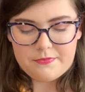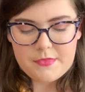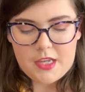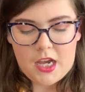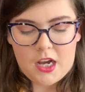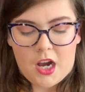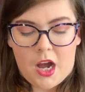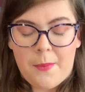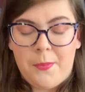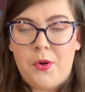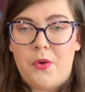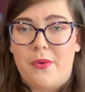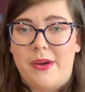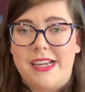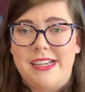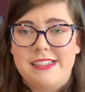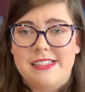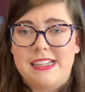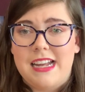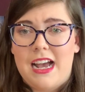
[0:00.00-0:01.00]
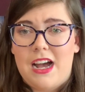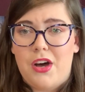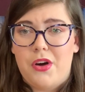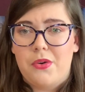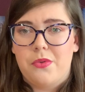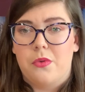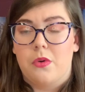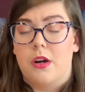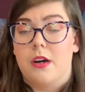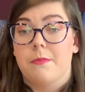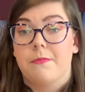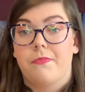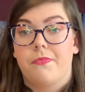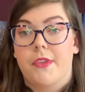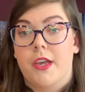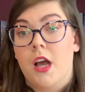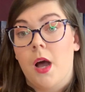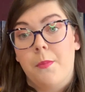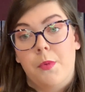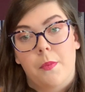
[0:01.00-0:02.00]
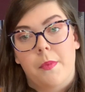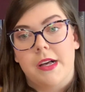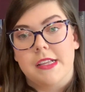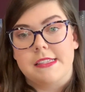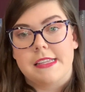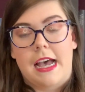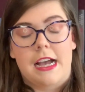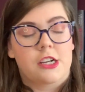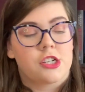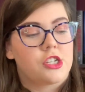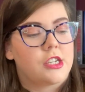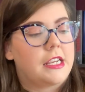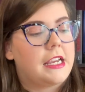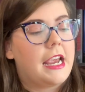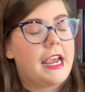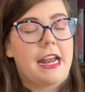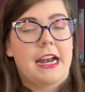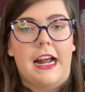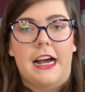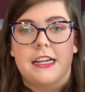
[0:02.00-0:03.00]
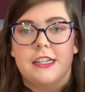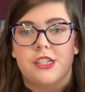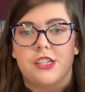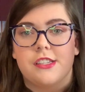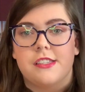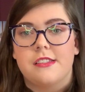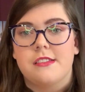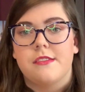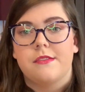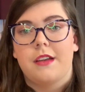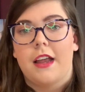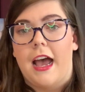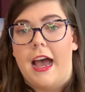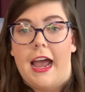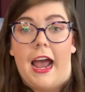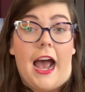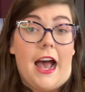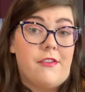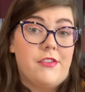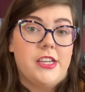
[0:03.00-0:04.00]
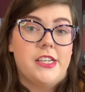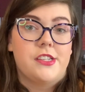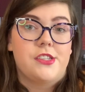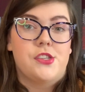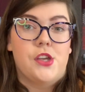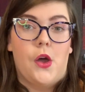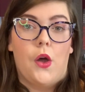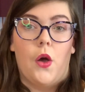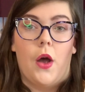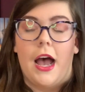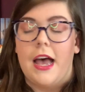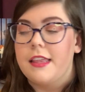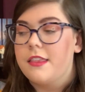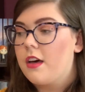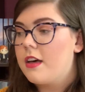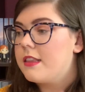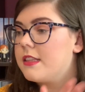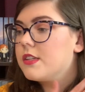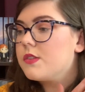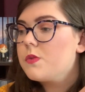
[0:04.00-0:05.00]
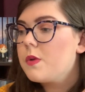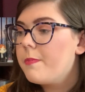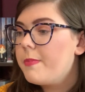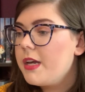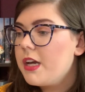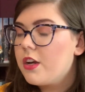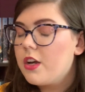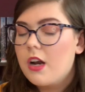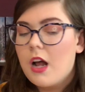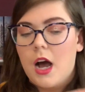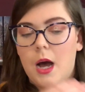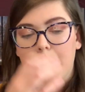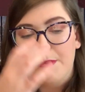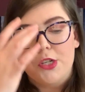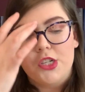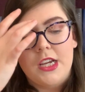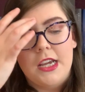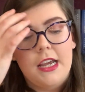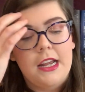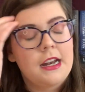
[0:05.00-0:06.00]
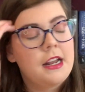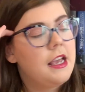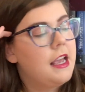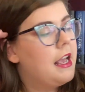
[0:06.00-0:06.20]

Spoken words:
a couple weeks now, or a couple months actually, and I haven't, so I thought this would be a good option.